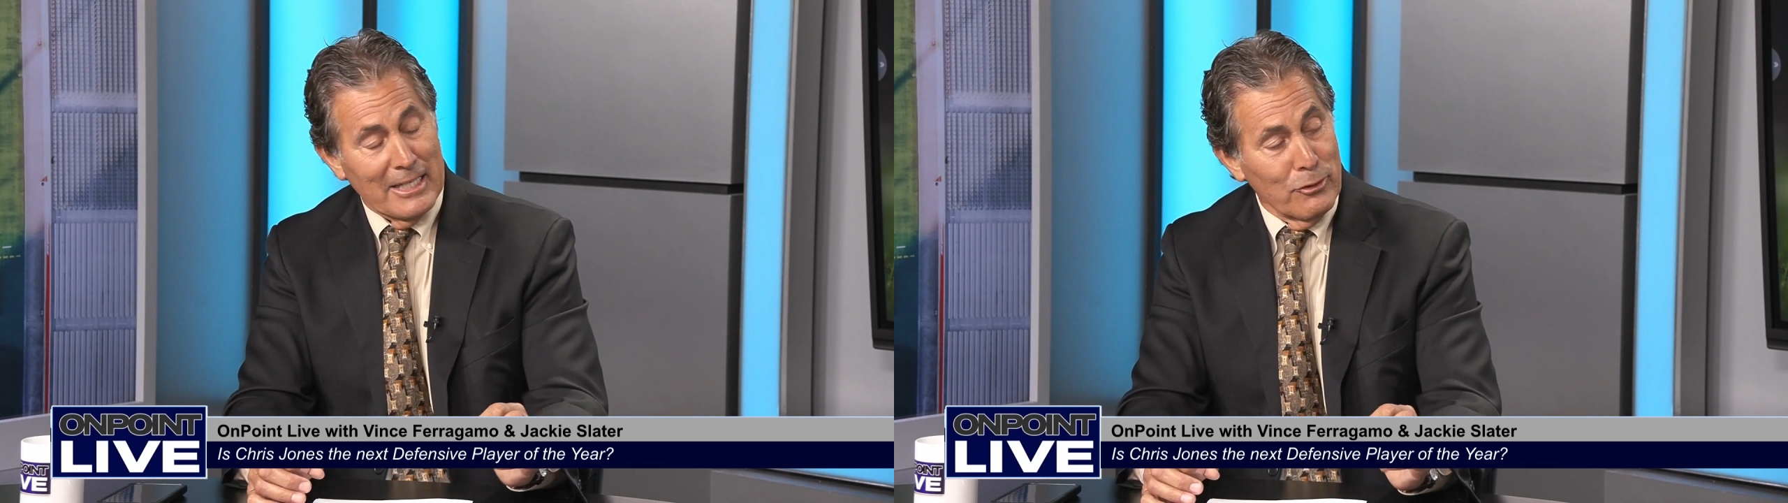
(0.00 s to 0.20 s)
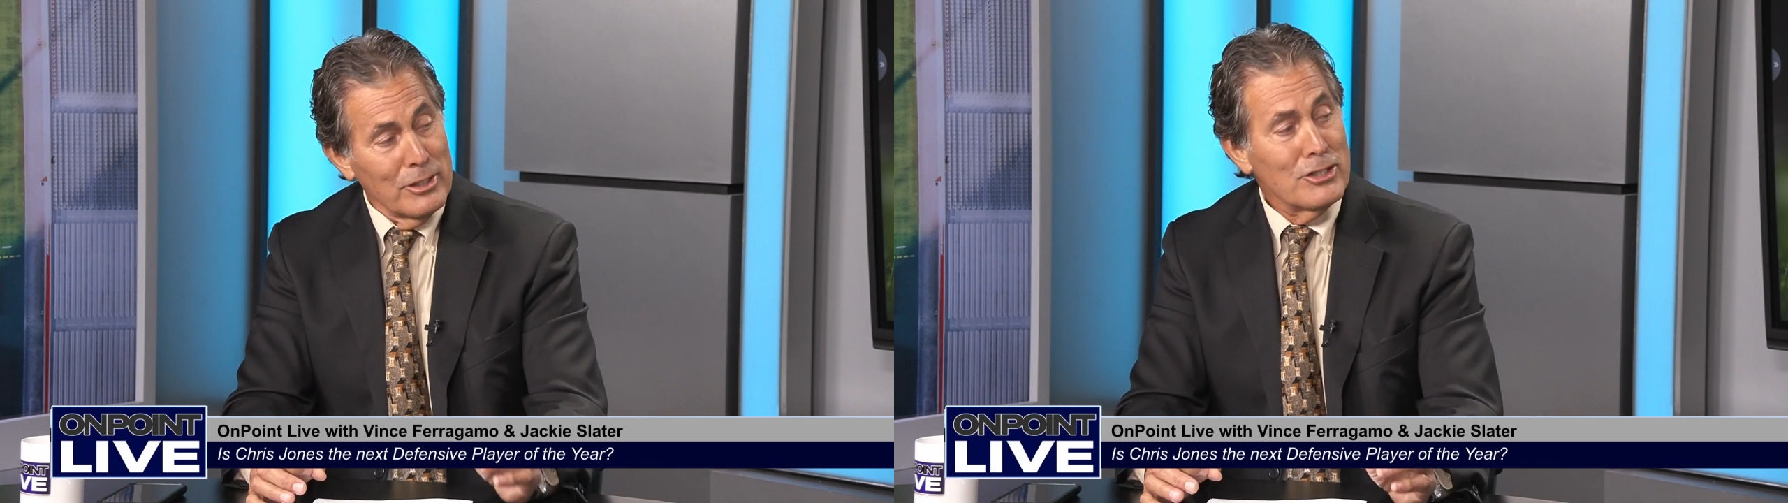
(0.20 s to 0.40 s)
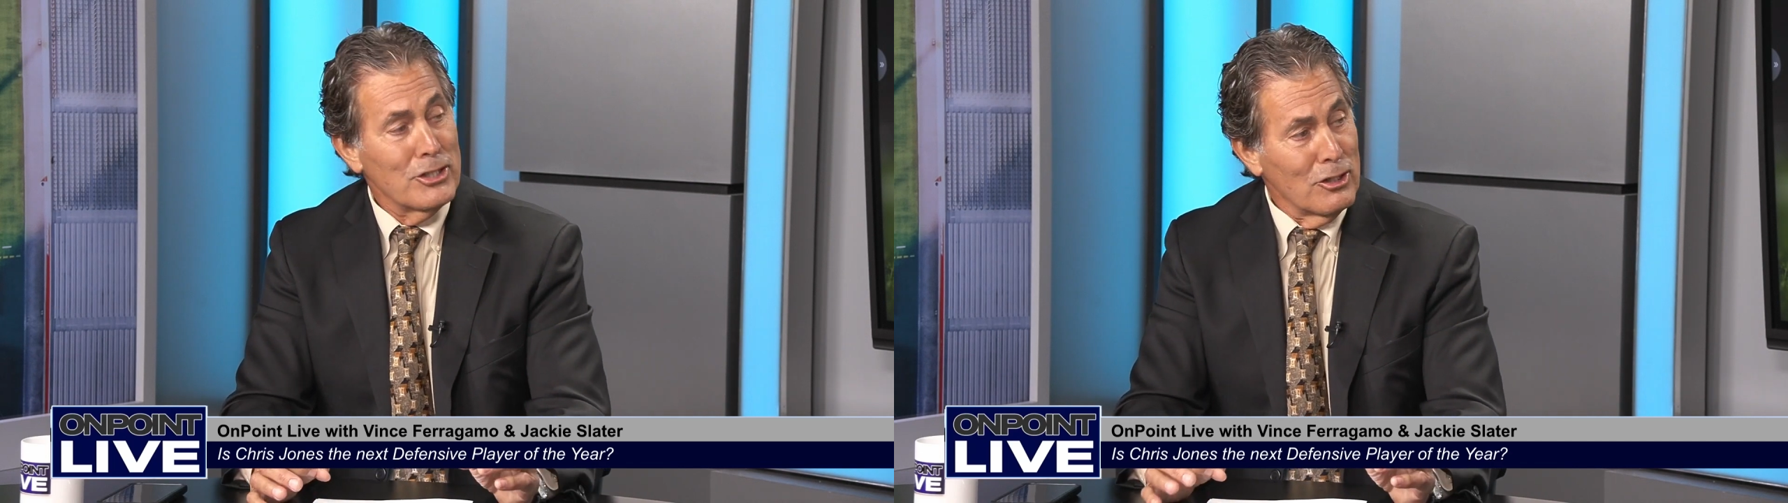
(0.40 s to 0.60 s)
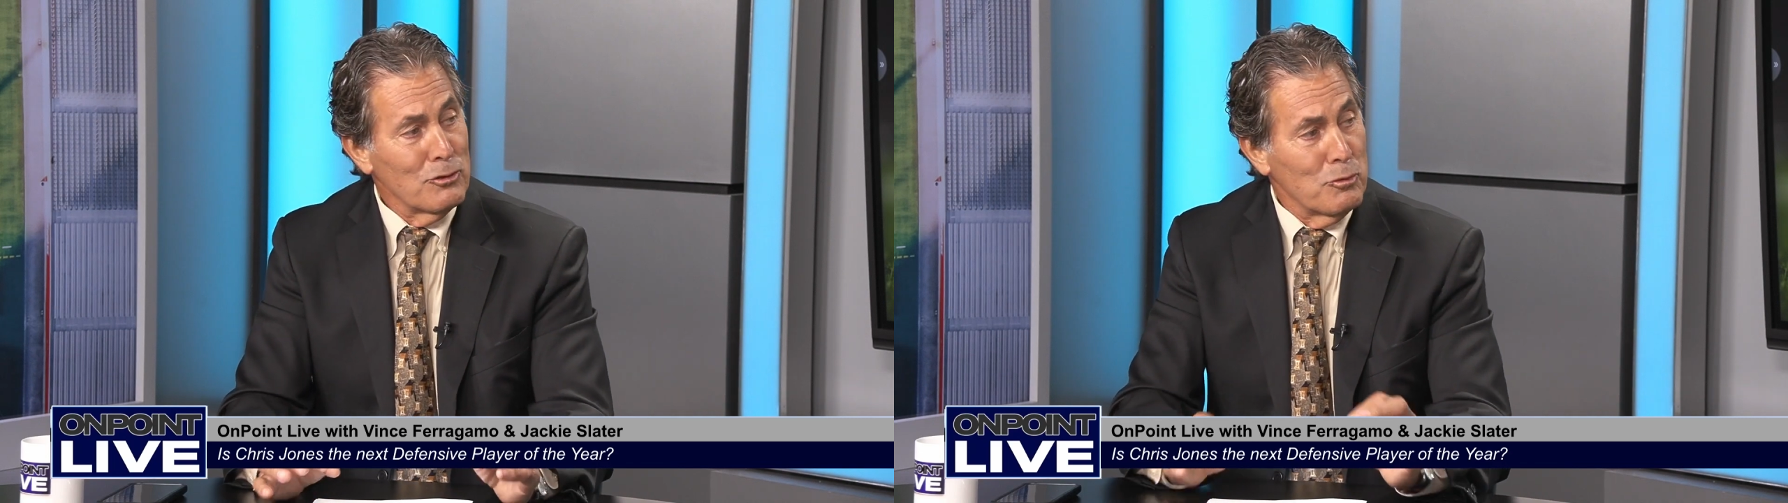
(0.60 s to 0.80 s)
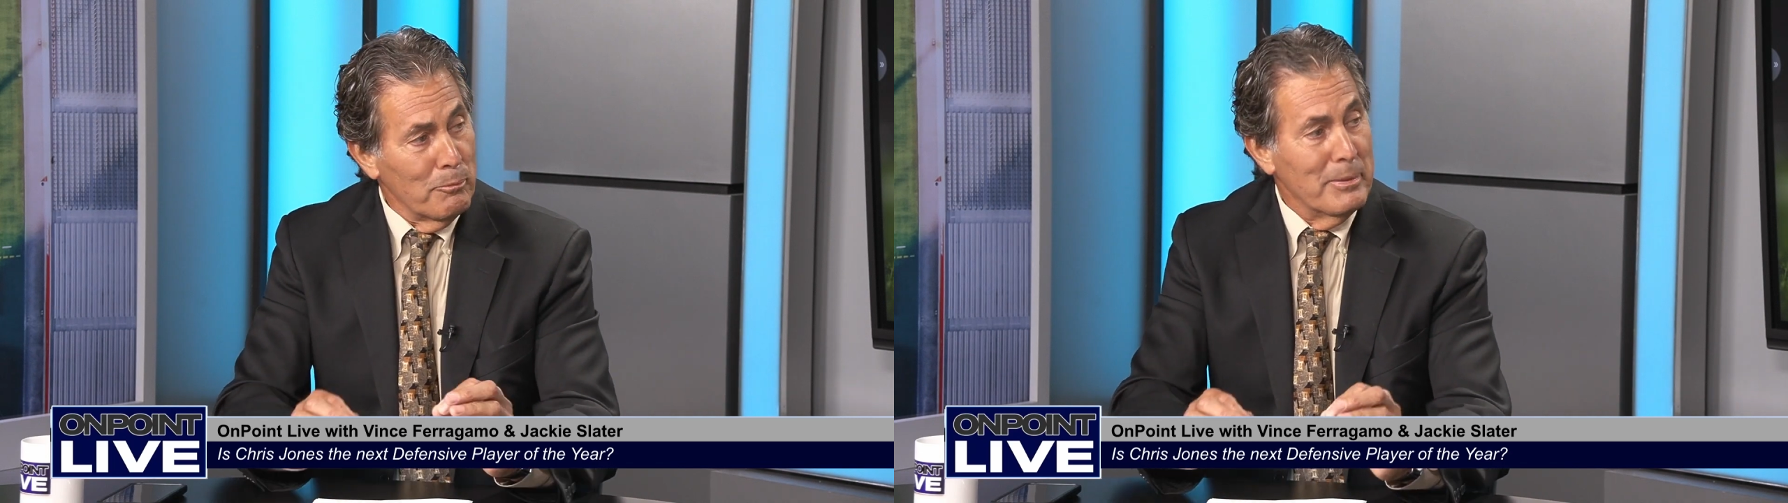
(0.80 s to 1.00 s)
Chris
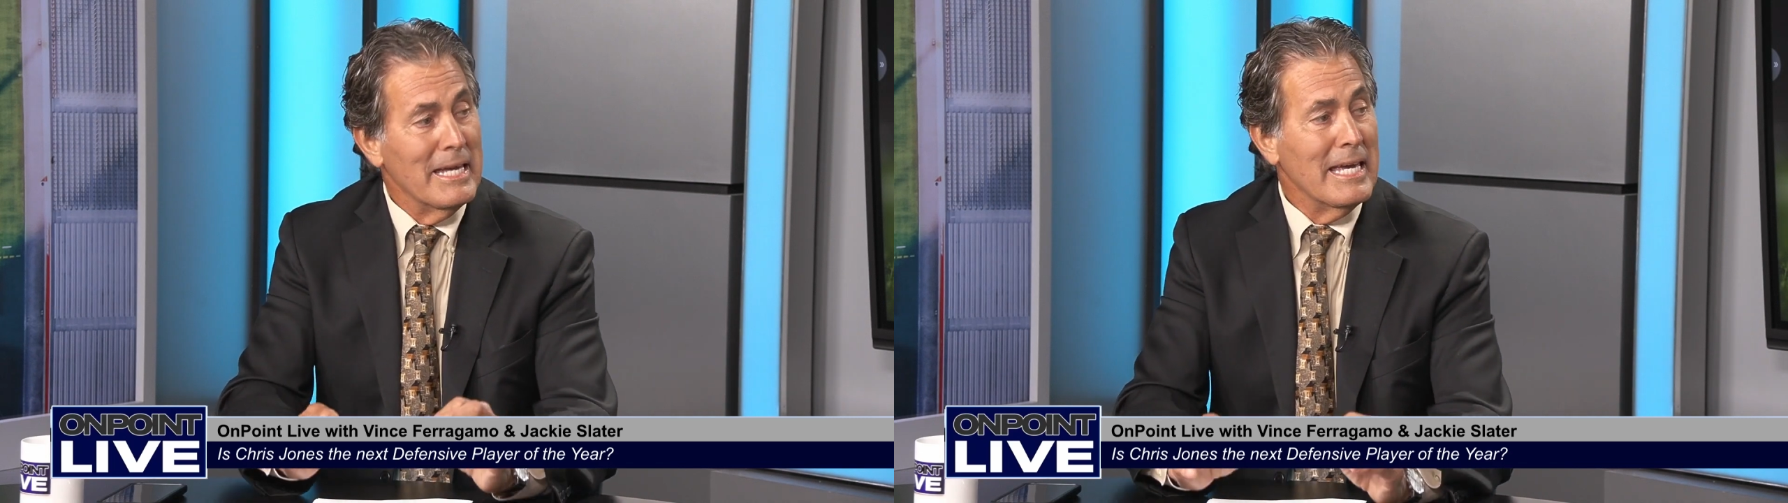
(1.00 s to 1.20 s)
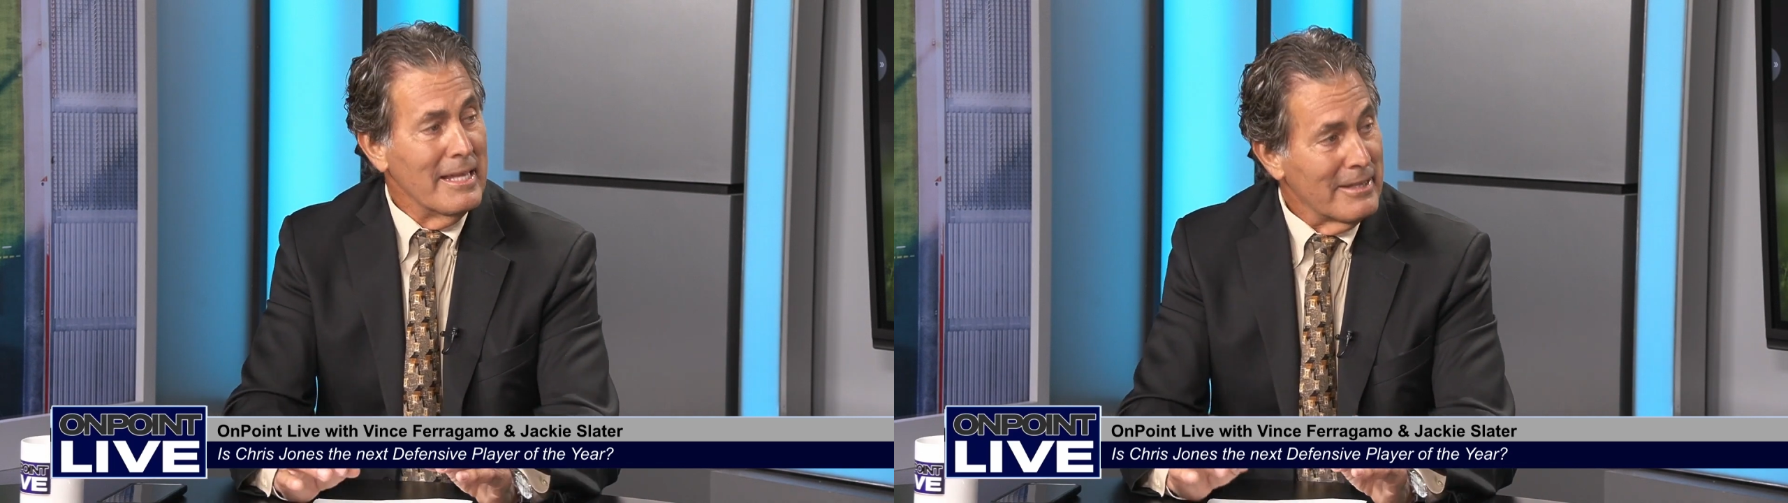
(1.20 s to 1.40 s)
Jones will be